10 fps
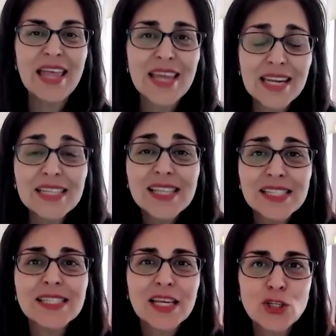That is
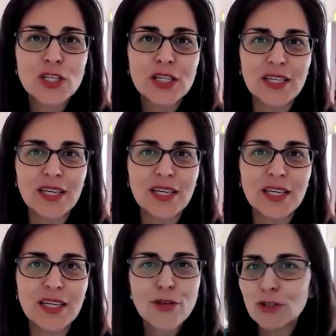essentially
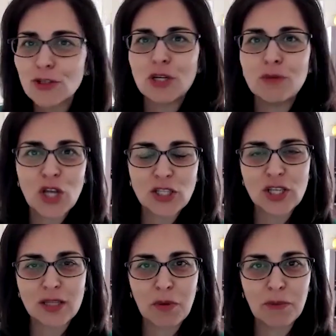the regime change
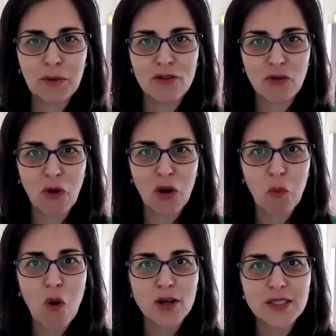that the people of Iran
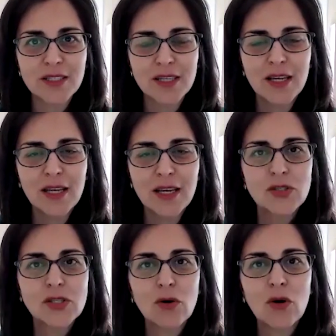want.
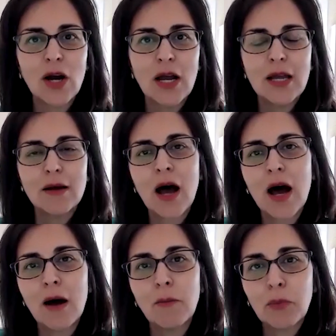So
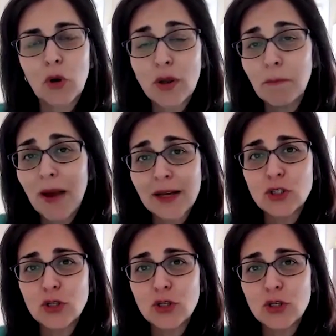going back
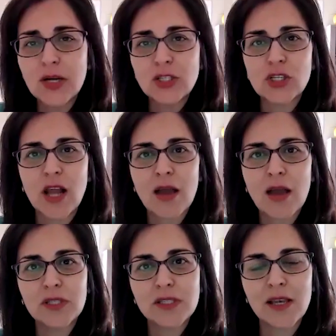to your question, I
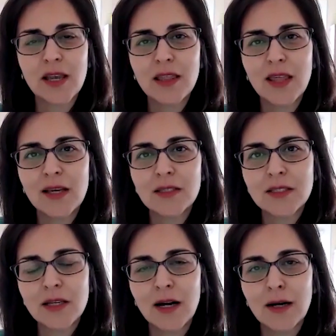would say that
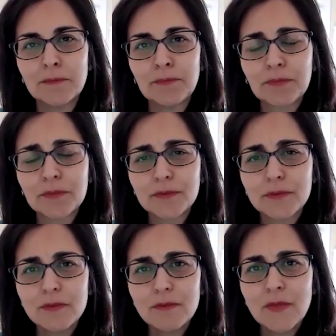
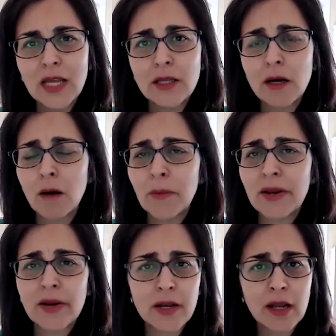the
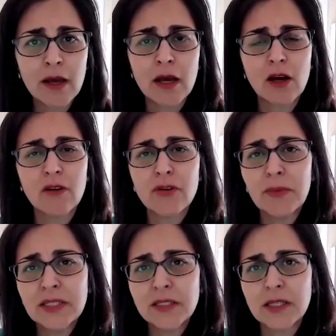American
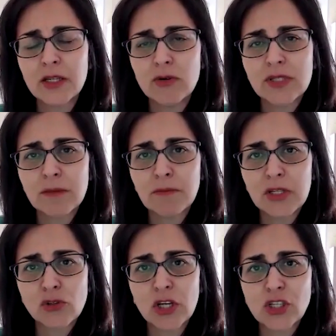government, the US
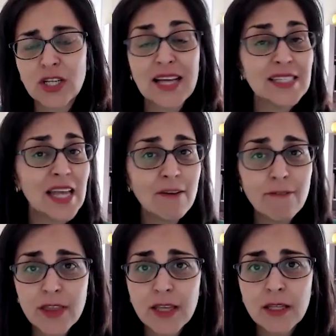administration, has
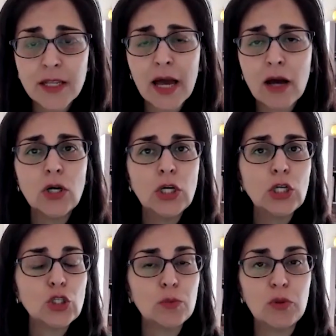everything now
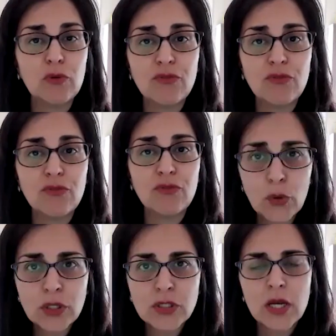to move
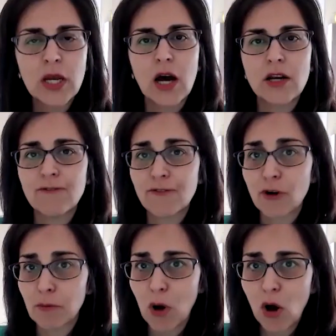forward on a
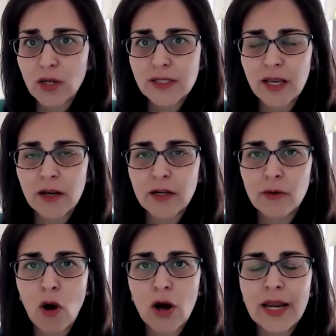firm policy on
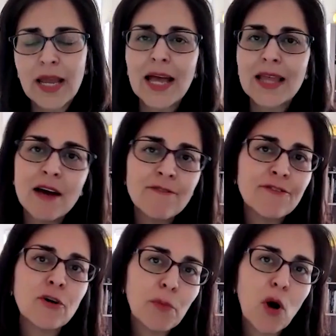Iran. And that
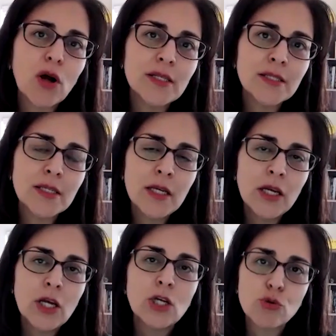firm policy
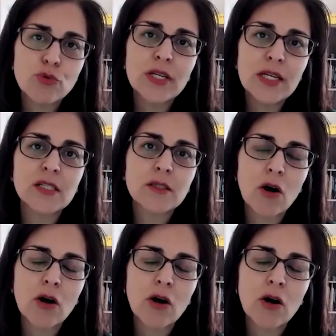should really
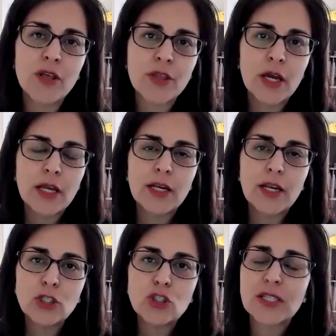start with
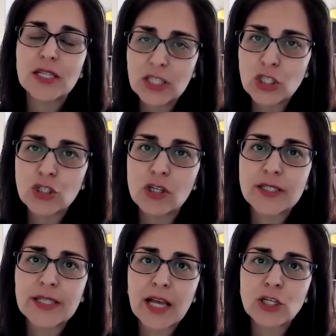not just additional
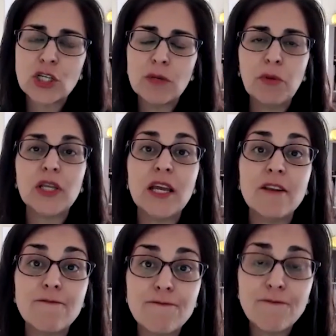sanction, but
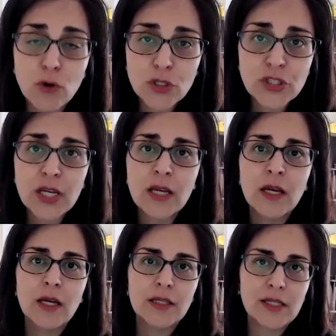enforcing
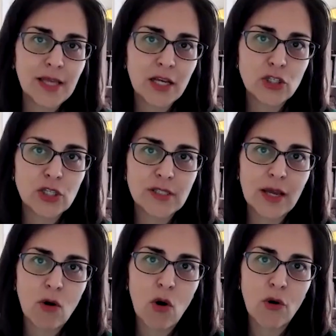the sanctions
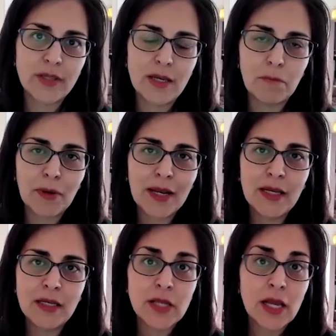that are already in
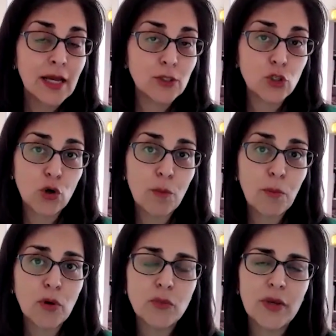place. And to your
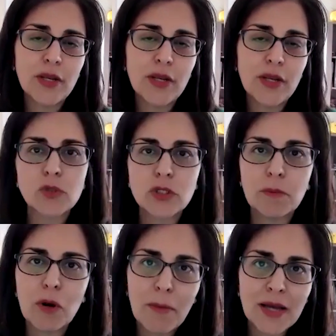point, when it comes to
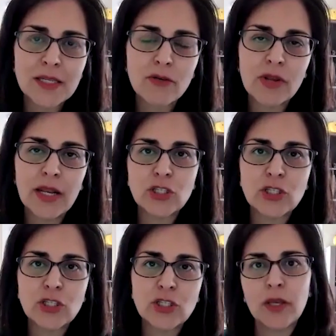diplomatic
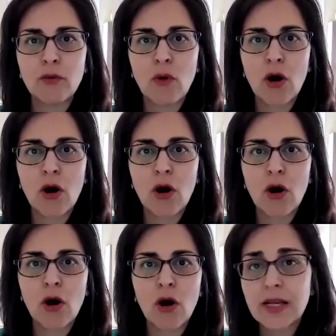relations with Iran,
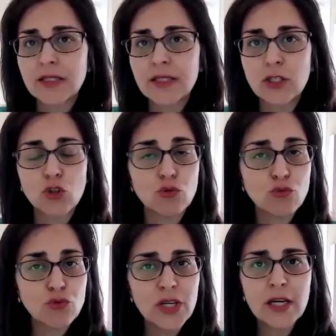United States should
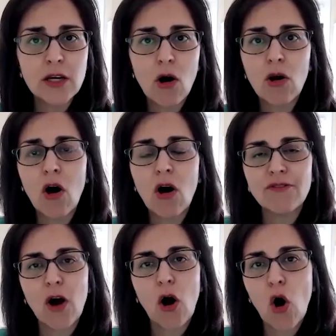really call
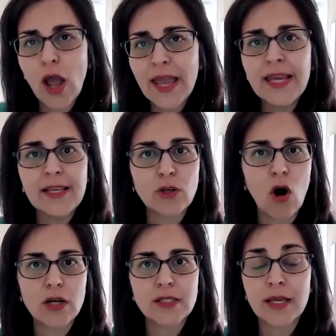off any
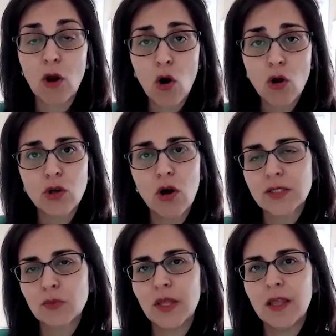talks and all
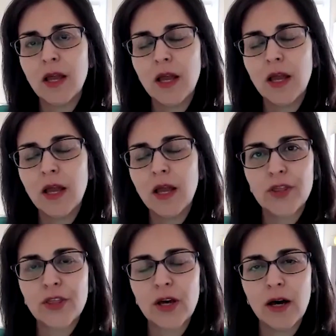talks with
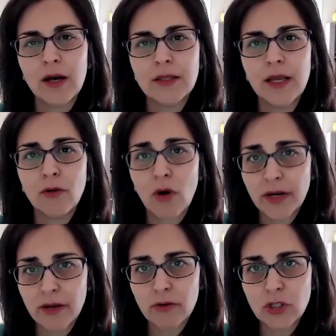the
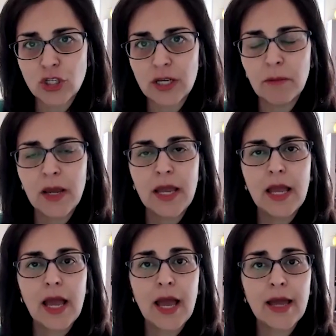Iranian regime,
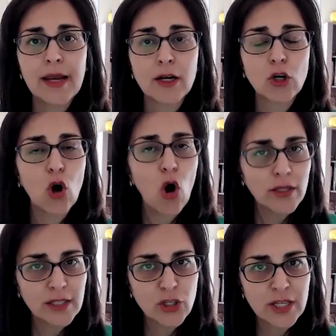and call
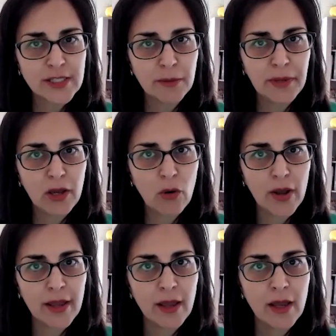the
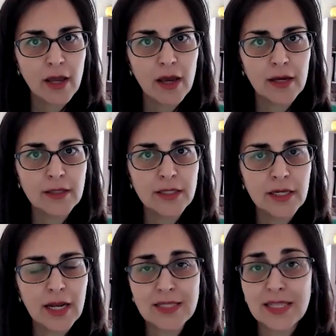JCPOA
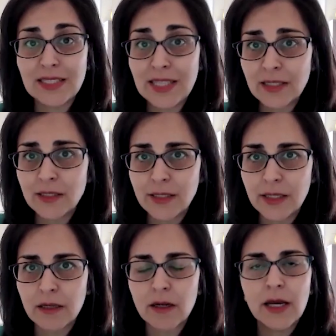deal as a dead
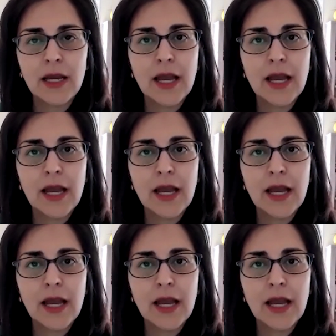deal.